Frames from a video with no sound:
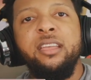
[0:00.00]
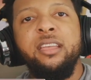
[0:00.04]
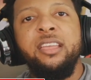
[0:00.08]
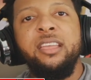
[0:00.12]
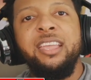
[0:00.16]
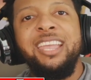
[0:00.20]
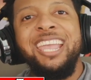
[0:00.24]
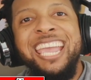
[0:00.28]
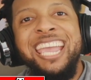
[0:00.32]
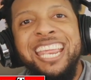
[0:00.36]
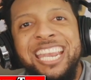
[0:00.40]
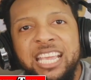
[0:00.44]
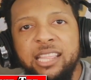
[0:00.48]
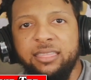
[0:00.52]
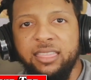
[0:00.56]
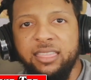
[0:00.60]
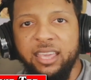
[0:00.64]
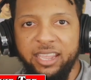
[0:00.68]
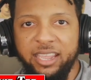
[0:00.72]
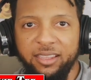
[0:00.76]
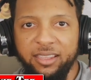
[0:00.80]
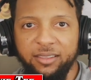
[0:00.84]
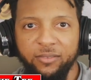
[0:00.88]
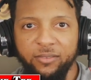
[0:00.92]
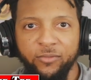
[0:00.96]

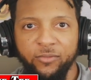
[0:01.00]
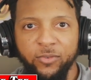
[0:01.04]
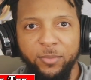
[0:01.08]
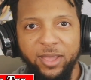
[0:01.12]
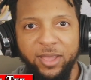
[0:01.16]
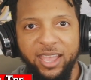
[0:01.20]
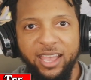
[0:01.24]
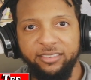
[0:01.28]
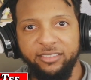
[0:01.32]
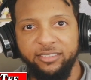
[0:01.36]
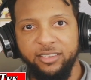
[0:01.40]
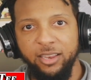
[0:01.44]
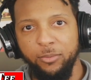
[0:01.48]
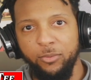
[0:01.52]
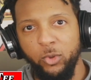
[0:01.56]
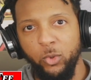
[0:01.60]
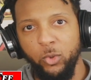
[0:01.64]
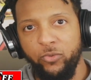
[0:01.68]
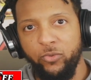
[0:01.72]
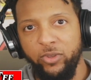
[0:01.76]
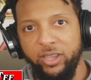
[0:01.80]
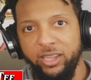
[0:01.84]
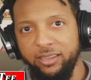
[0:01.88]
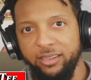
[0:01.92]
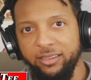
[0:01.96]
Anything from
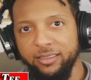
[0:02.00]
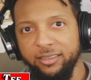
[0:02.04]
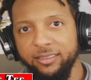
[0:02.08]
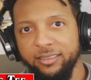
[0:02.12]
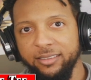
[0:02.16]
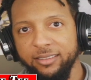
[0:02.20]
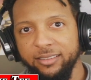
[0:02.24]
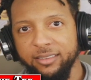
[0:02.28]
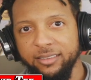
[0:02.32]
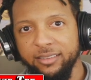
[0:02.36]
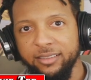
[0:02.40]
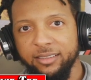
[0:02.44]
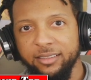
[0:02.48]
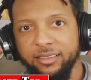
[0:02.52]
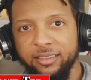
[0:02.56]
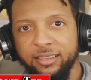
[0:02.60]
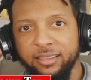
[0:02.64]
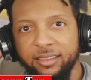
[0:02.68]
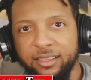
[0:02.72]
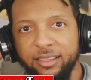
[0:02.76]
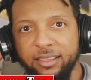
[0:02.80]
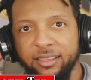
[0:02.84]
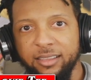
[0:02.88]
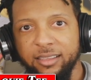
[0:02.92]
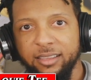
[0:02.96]
SWV?
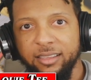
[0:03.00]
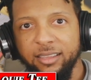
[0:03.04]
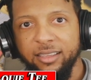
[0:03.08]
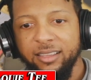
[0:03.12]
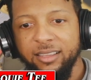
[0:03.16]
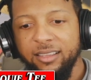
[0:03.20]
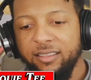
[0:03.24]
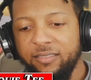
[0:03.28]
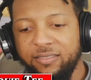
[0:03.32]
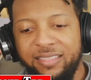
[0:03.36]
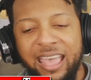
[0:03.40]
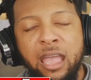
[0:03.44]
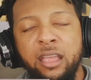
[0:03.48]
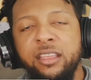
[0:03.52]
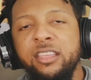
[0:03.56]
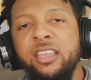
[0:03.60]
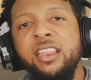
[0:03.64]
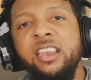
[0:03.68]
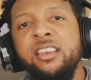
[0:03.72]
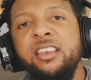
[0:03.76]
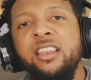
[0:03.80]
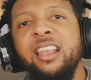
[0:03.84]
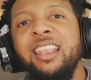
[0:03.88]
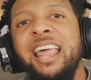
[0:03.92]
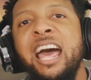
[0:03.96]
That,
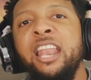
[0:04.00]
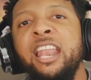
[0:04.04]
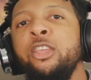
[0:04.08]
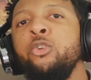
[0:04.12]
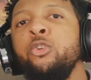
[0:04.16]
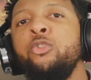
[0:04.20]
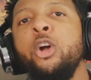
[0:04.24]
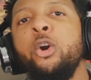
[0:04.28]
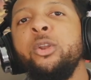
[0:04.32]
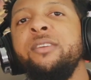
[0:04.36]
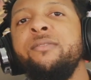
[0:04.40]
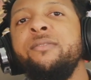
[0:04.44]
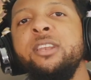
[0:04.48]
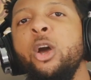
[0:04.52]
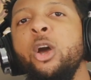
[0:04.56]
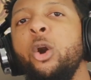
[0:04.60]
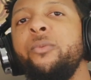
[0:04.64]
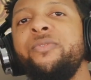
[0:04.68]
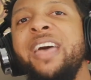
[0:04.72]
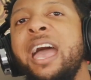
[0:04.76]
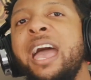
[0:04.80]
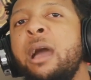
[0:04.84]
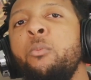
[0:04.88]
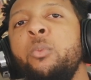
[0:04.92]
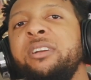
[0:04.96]
and a lot of you don't even know,
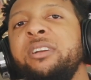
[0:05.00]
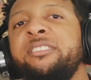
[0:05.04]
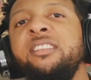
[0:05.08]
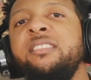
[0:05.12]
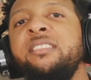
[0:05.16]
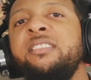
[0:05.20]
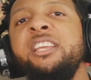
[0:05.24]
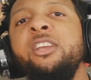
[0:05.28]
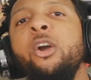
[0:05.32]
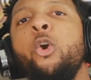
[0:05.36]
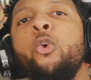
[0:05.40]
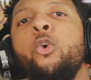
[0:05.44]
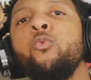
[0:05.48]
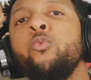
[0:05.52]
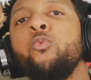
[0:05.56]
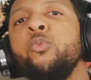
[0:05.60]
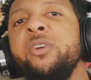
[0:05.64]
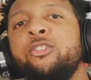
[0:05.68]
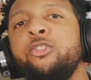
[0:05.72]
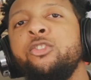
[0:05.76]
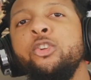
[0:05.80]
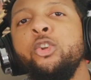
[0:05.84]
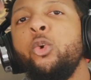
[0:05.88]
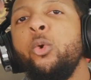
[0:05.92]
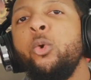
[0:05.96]
that wasn't the
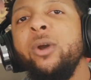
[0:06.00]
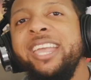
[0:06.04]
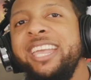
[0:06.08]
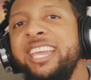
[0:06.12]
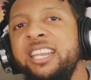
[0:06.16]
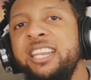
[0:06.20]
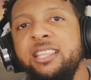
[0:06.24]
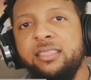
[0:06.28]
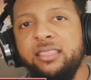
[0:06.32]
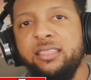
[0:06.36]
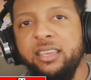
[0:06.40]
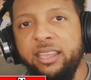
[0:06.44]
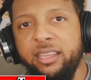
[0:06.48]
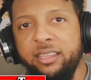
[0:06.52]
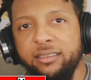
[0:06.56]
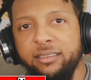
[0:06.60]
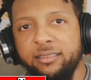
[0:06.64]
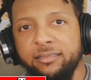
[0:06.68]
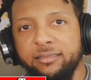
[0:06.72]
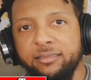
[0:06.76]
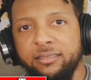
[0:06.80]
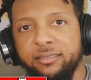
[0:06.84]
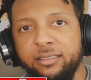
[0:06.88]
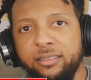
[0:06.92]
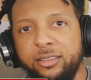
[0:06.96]
original Anything.
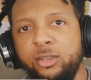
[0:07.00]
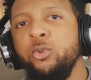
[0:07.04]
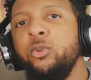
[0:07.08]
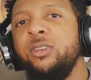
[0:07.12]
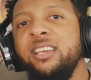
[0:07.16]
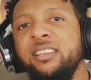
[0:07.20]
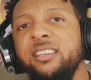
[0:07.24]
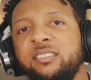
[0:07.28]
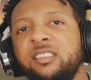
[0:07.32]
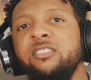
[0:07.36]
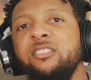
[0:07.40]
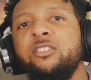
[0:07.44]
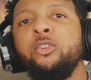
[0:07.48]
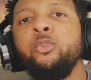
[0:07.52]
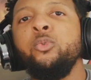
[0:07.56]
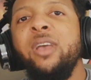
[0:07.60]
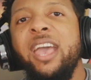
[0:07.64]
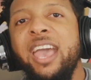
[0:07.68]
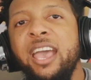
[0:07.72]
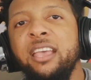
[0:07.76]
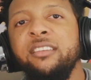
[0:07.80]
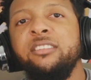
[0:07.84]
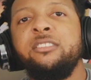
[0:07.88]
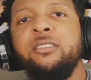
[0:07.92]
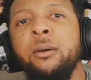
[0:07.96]
You listen to
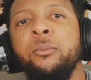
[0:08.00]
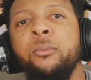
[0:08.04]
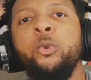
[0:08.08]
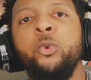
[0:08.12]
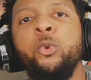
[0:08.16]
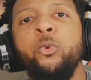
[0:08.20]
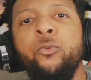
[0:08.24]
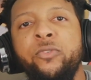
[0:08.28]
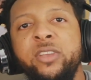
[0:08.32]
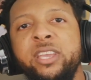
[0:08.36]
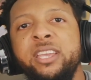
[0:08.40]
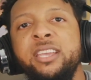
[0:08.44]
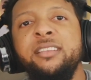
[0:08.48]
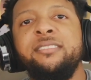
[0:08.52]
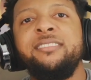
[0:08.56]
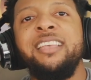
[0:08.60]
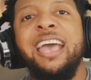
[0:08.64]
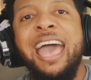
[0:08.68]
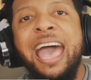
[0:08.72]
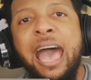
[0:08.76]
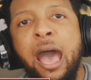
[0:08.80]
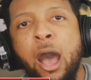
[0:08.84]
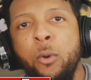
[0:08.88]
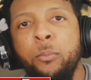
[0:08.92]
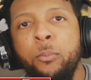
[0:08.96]
SWV's
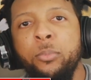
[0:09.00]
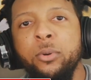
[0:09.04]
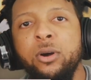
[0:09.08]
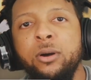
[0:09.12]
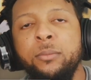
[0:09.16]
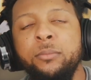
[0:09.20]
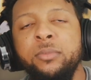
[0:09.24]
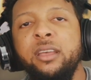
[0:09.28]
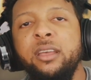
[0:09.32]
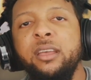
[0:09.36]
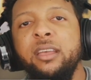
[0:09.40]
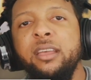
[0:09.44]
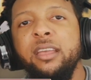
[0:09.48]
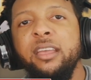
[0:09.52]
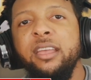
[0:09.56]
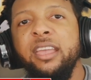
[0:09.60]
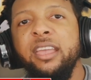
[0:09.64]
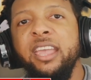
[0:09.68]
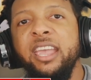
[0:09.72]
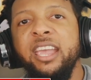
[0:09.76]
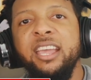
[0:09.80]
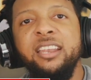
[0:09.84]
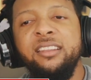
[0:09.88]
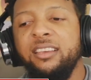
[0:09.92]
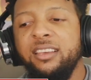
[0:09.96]
album,
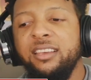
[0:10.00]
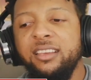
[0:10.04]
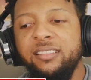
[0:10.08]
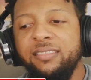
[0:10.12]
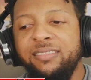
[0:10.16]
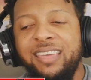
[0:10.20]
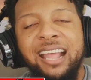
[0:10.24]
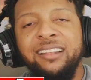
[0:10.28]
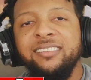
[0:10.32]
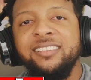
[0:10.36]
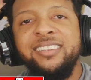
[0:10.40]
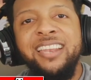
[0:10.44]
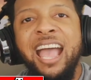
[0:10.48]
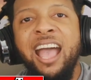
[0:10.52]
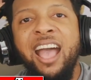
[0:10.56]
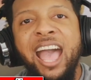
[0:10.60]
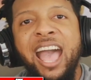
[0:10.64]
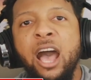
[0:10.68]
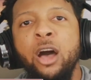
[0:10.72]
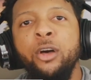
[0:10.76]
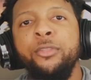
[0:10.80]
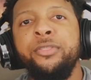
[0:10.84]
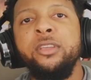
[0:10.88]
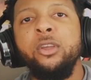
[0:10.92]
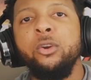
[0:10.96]
and that's not
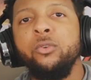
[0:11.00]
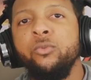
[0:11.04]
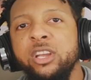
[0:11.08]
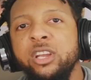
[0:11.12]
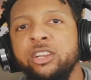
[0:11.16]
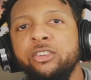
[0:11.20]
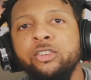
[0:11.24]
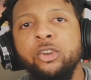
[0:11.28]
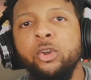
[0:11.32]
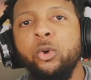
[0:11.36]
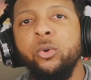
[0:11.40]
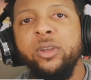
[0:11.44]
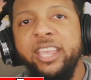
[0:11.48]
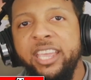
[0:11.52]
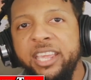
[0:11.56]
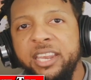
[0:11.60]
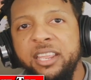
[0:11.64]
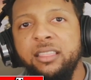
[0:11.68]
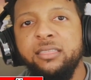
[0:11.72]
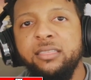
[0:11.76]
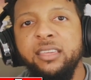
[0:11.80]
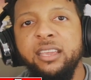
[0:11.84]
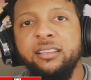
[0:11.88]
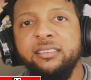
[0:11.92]
how the original Anything